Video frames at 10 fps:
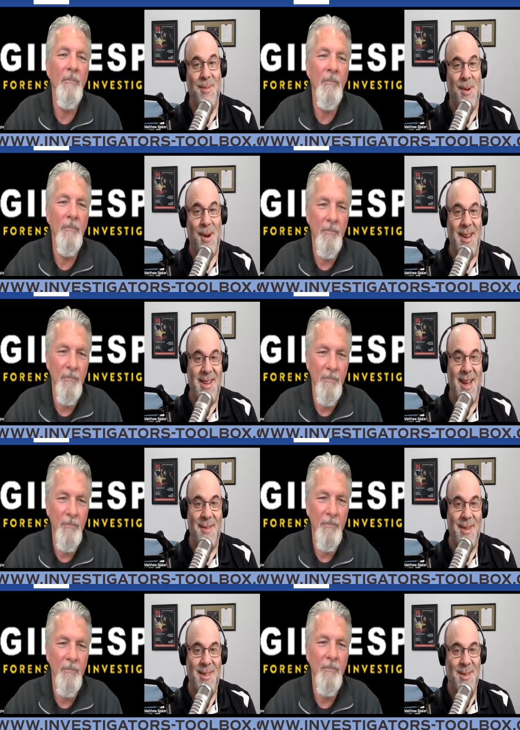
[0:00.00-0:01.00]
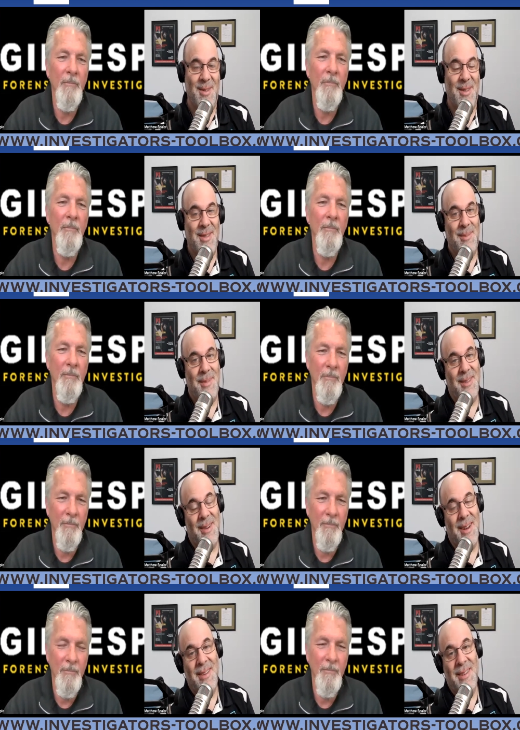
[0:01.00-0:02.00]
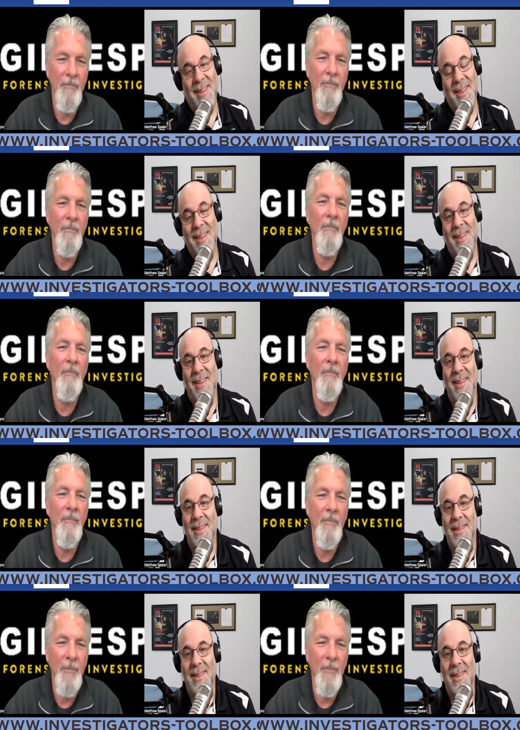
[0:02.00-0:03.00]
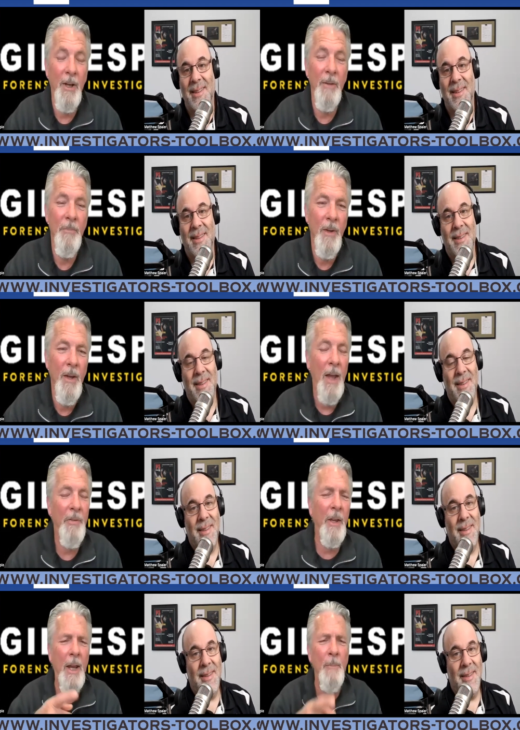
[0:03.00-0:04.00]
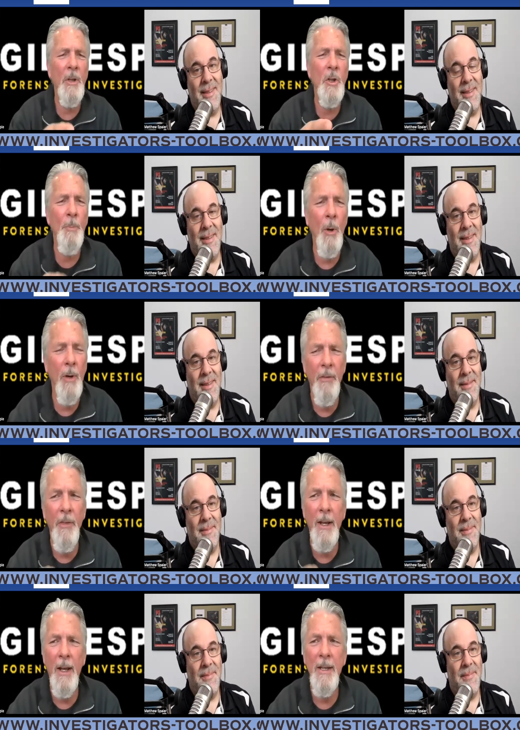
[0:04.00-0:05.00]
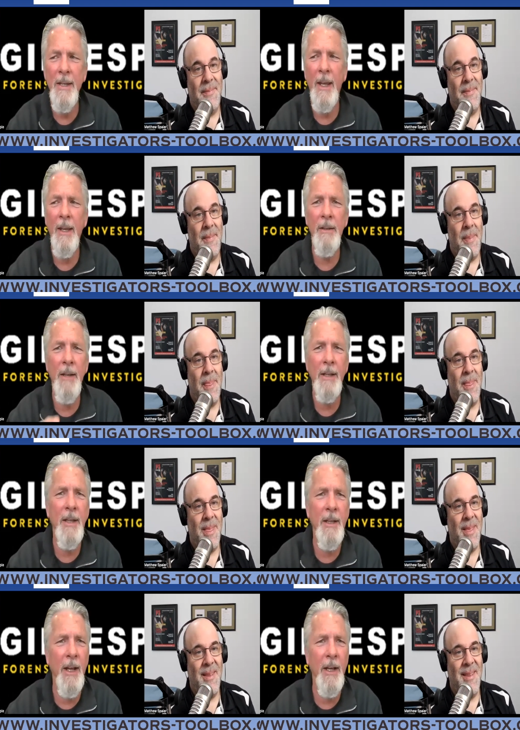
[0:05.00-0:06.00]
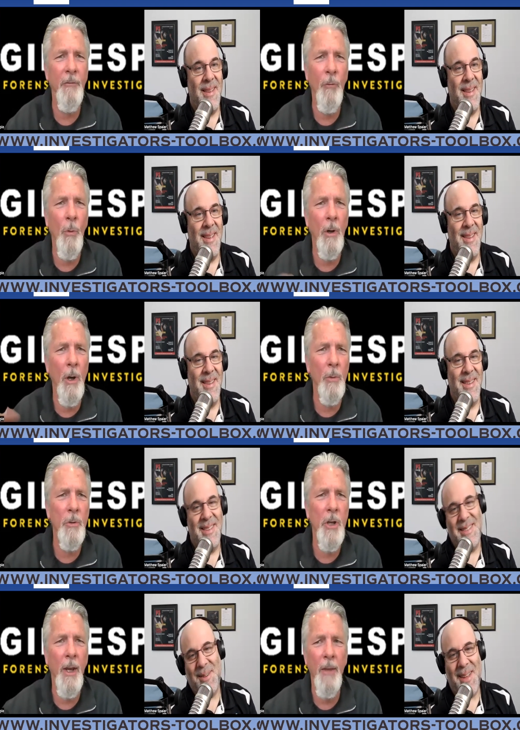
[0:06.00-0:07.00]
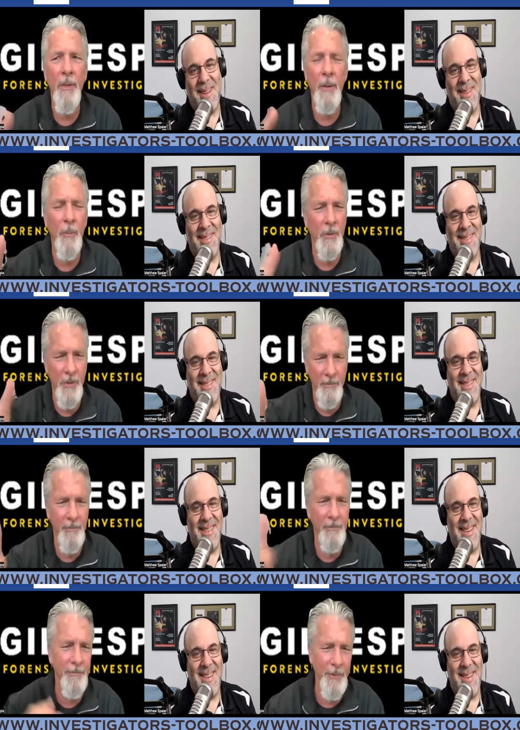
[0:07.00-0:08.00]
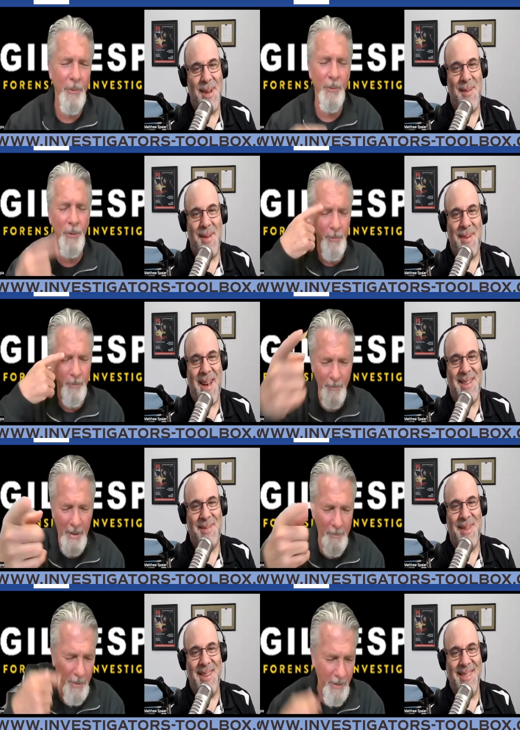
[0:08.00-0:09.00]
Speaker 1: we're going to dive into in a little bit, right?
Speaker 2: Yeah, I think I misspoke. I think I said 1984 OJ. it was. We'll give you, you a pass. You made